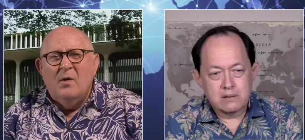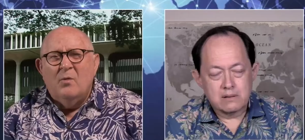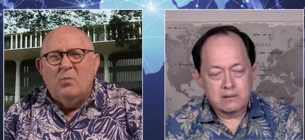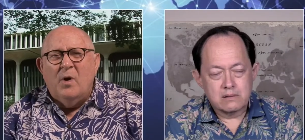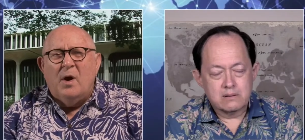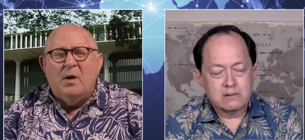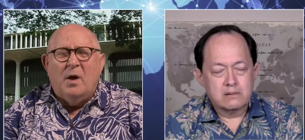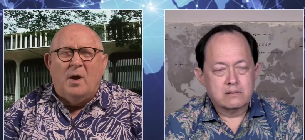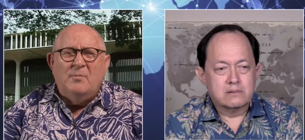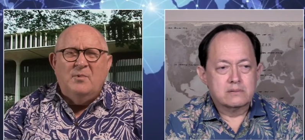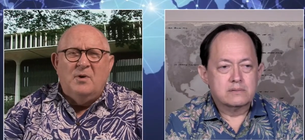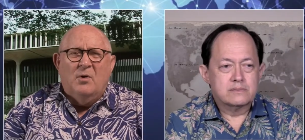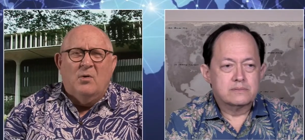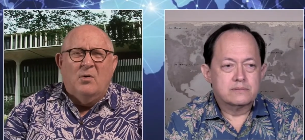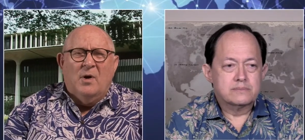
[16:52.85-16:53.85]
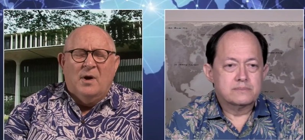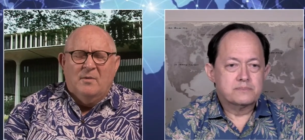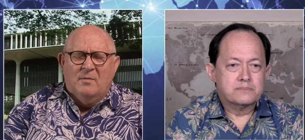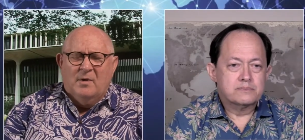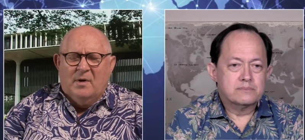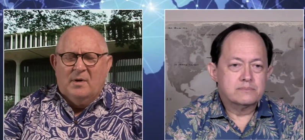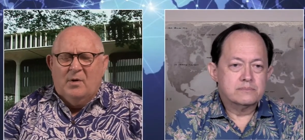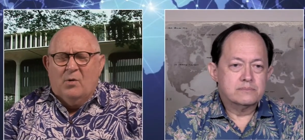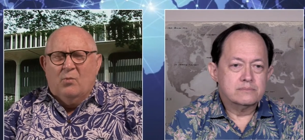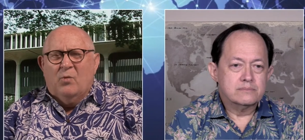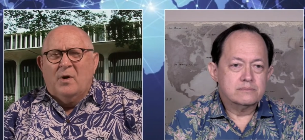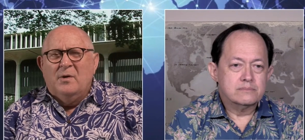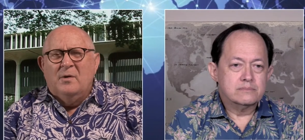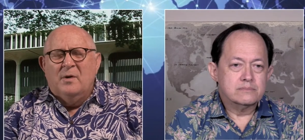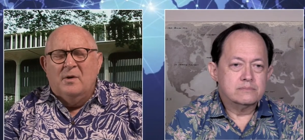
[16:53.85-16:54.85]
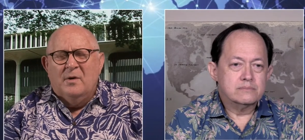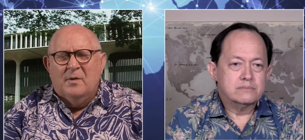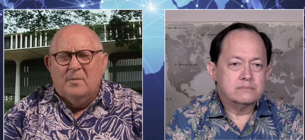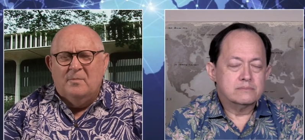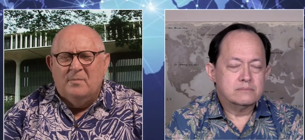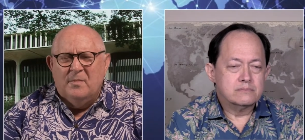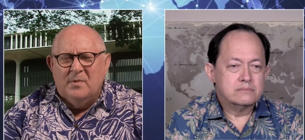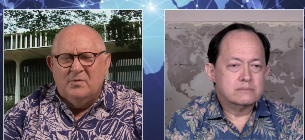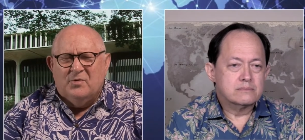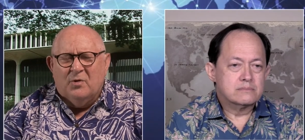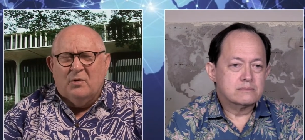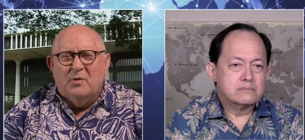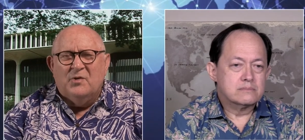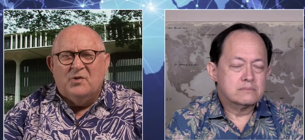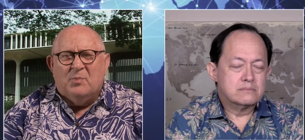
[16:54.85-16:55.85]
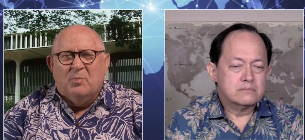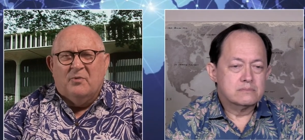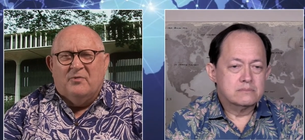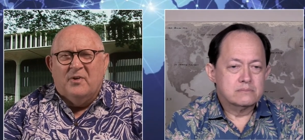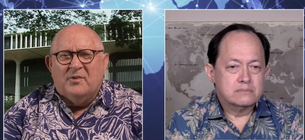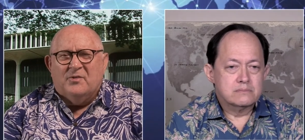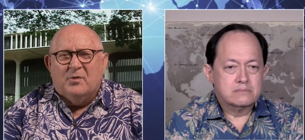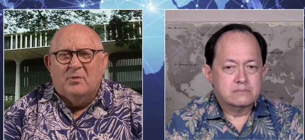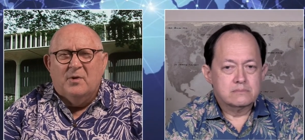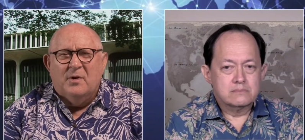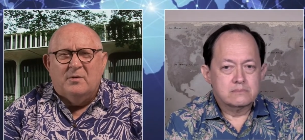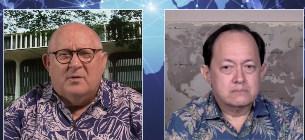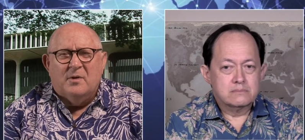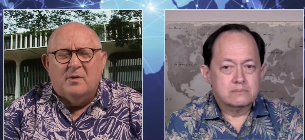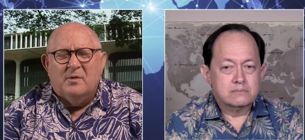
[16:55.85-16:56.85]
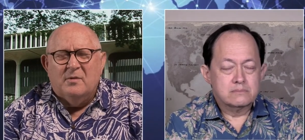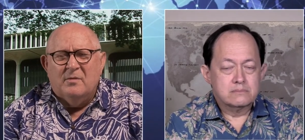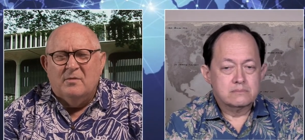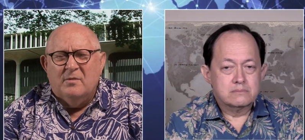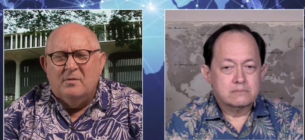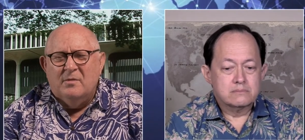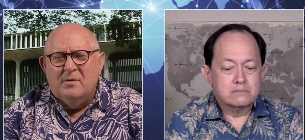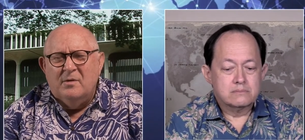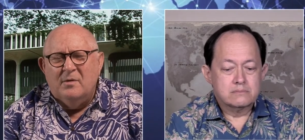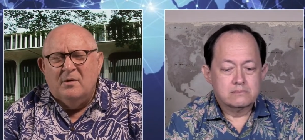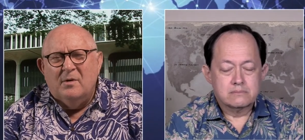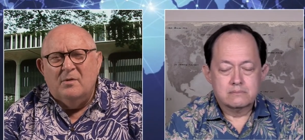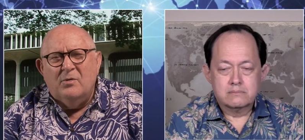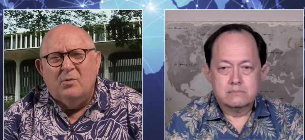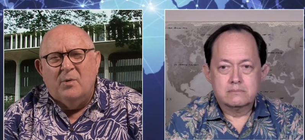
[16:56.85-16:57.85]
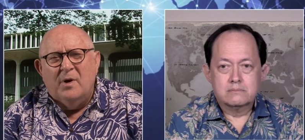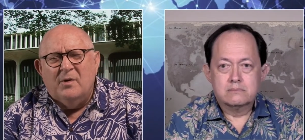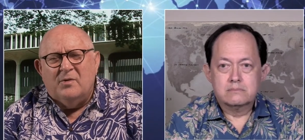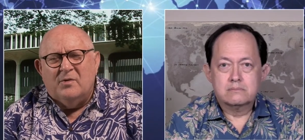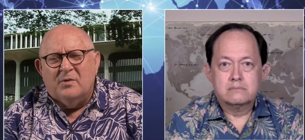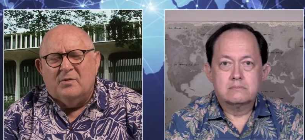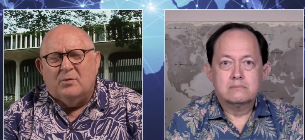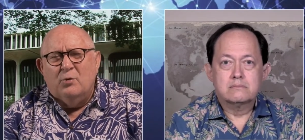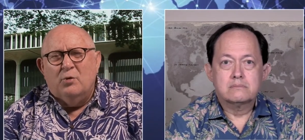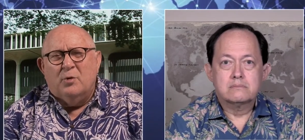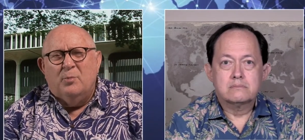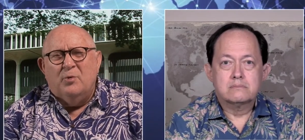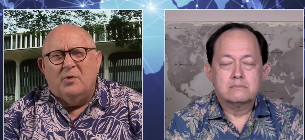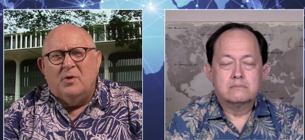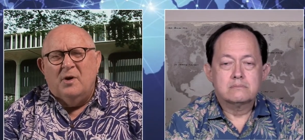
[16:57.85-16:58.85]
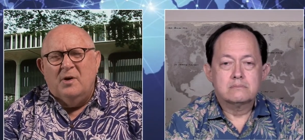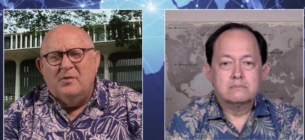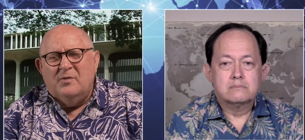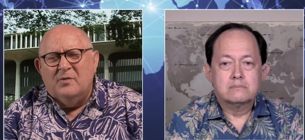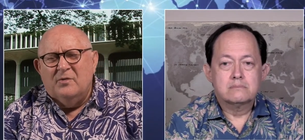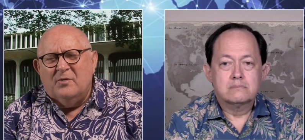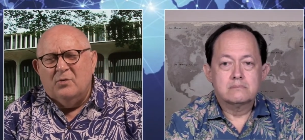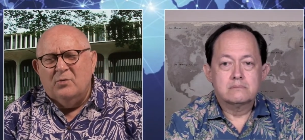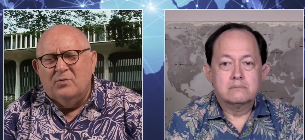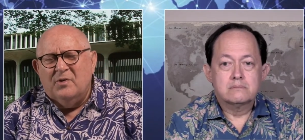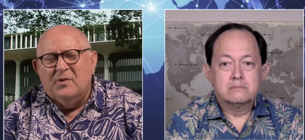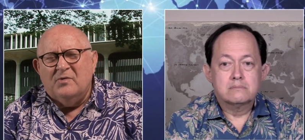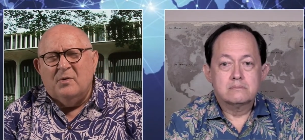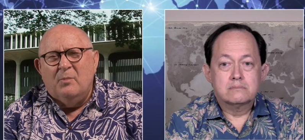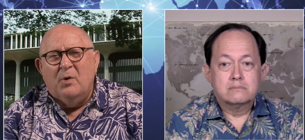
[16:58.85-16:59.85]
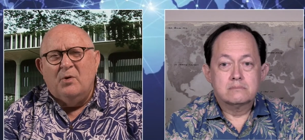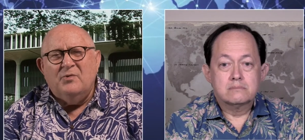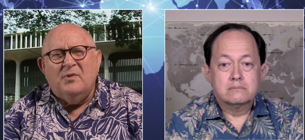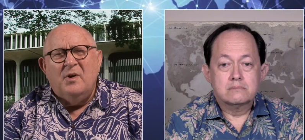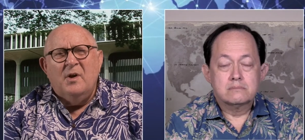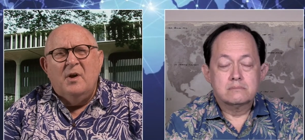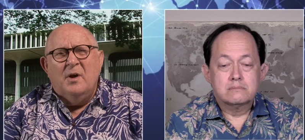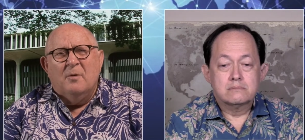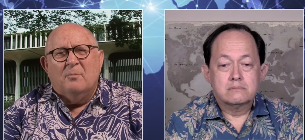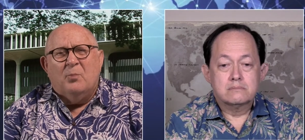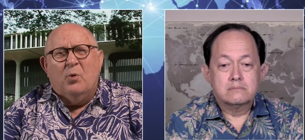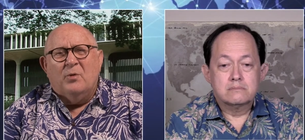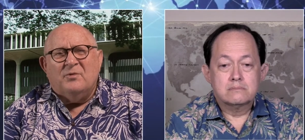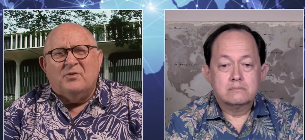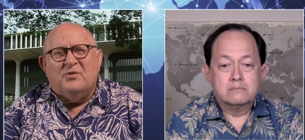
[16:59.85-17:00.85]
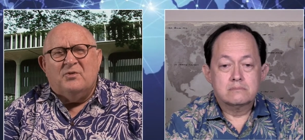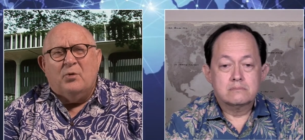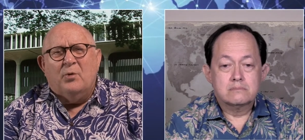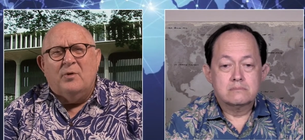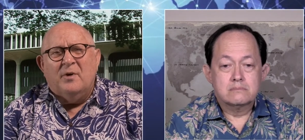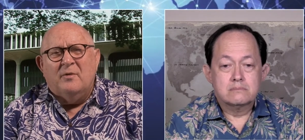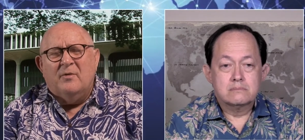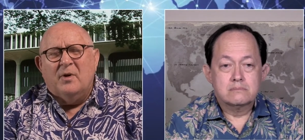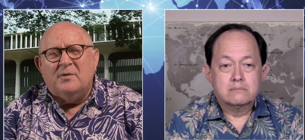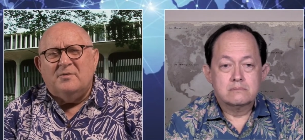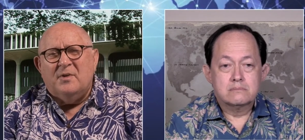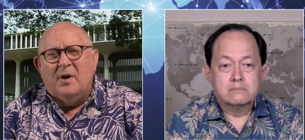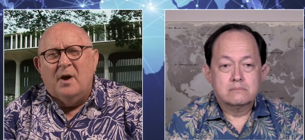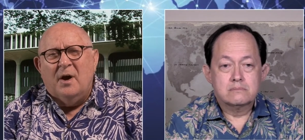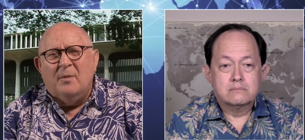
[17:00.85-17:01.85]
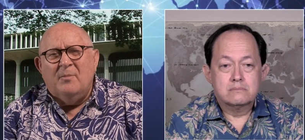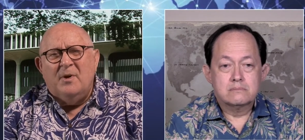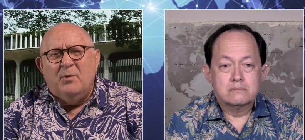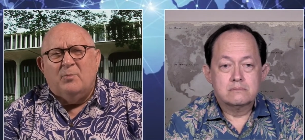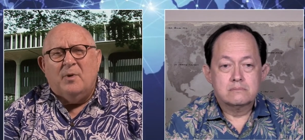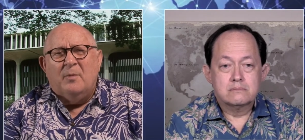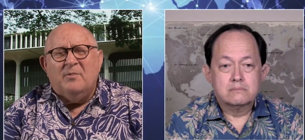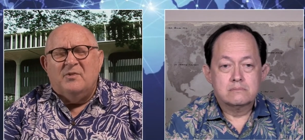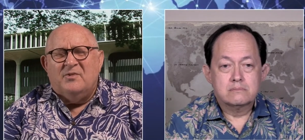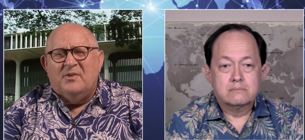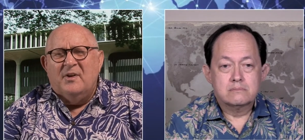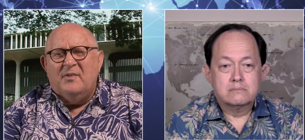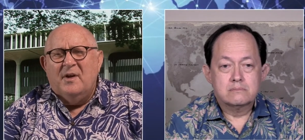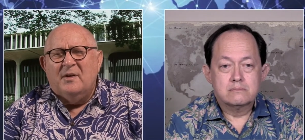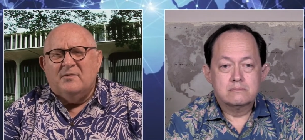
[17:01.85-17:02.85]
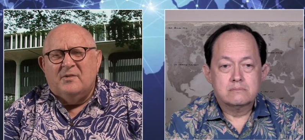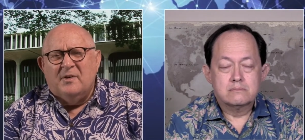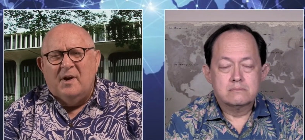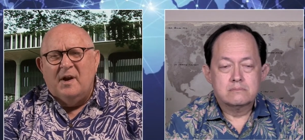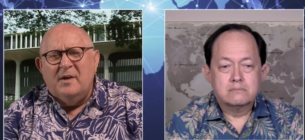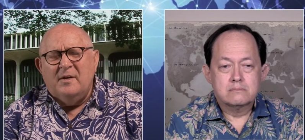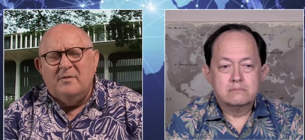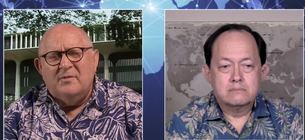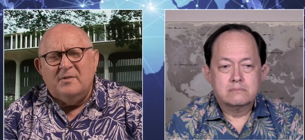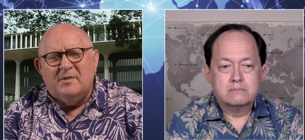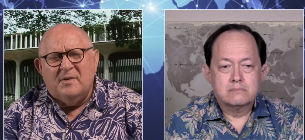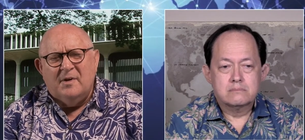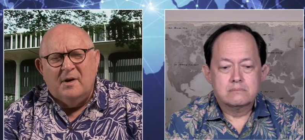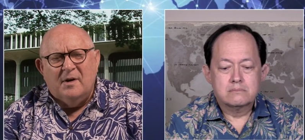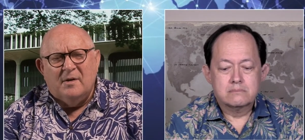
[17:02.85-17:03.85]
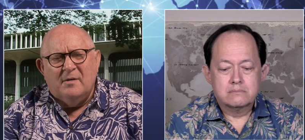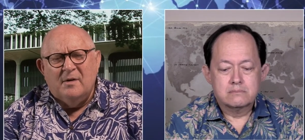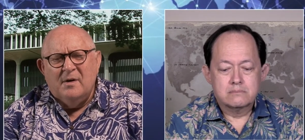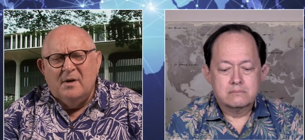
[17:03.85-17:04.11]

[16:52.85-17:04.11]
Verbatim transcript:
Speaker 1: Well, you know, I I know one journalism professor at the UH School of Communications who says the most important story of our time, and you probably say that today, even today.